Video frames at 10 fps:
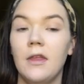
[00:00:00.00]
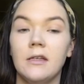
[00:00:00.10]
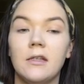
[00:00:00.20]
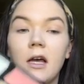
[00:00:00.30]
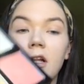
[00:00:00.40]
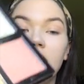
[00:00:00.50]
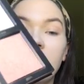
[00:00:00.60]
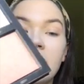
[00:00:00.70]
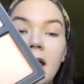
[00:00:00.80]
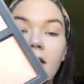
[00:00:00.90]
this
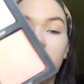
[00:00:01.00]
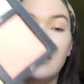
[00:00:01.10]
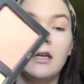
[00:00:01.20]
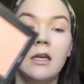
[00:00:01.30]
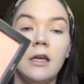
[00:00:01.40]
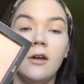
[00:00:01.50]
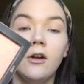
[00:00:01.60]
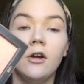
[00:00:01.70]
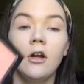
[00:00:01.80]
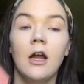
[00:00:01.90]
color down
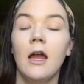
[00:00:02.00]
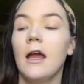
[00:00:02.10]
here,